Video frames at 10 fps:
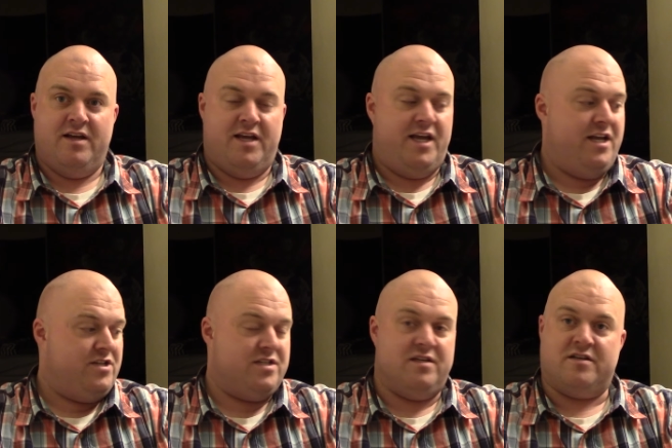he
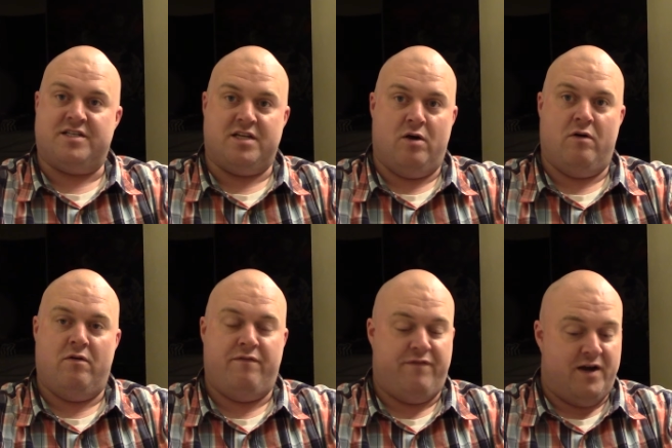just looks
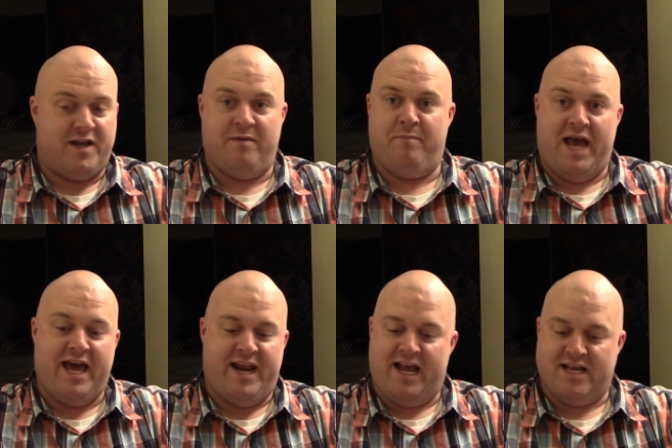so fucking
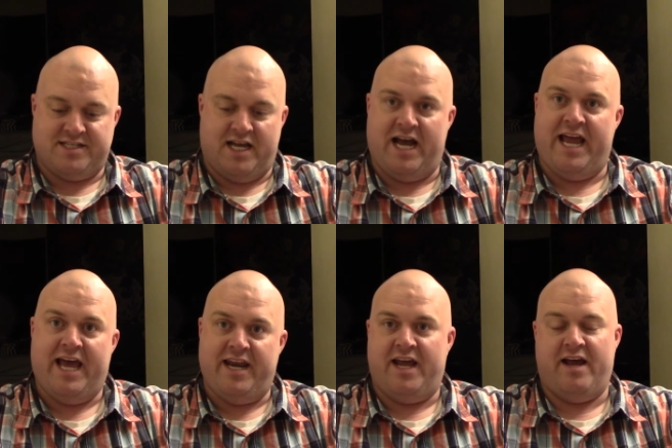badass. I
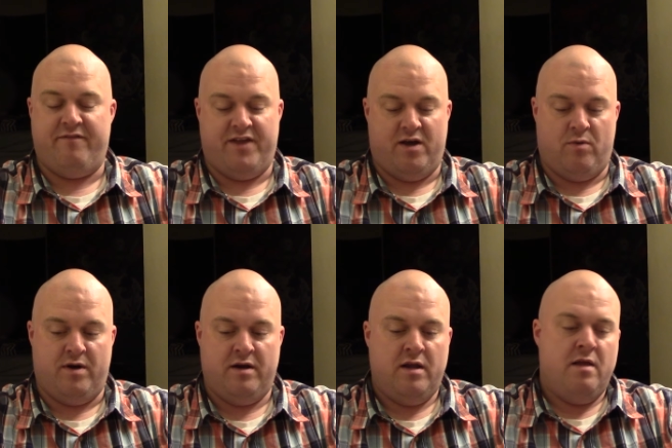had to have that
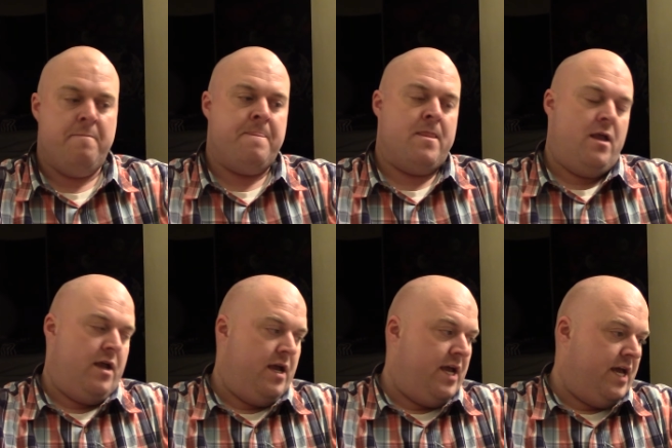one.
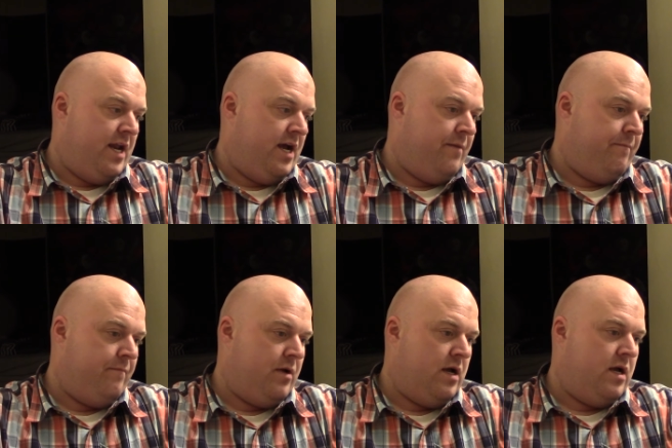And
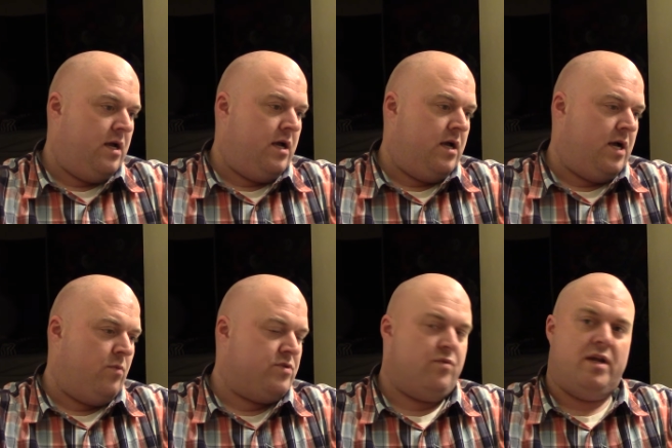I
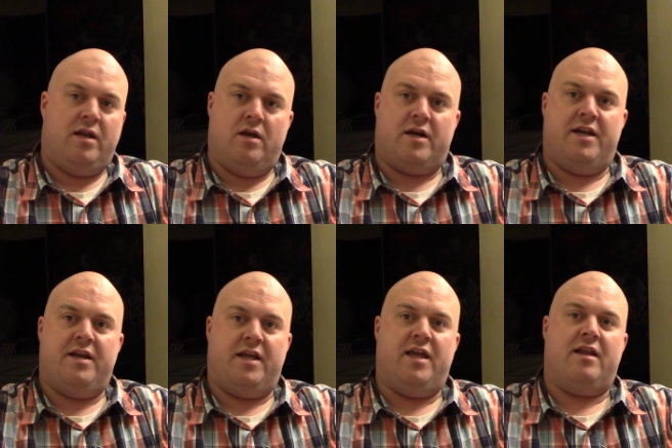was really looking
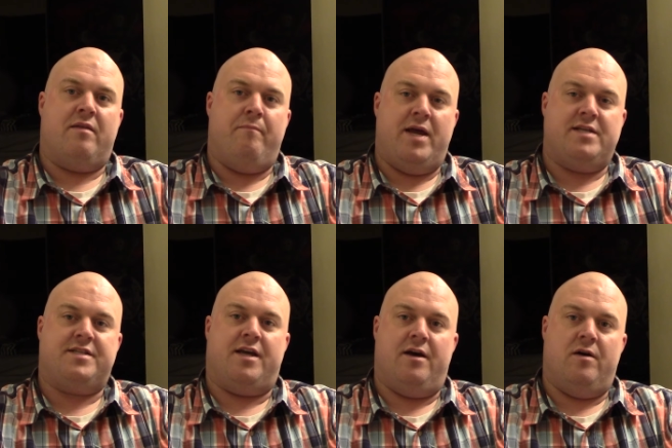into getting the
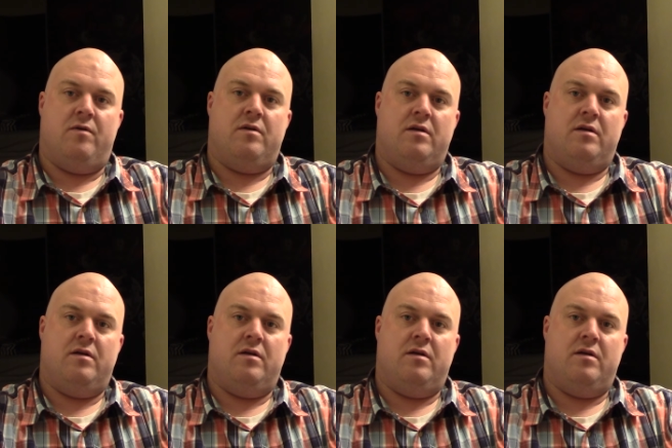Mezco,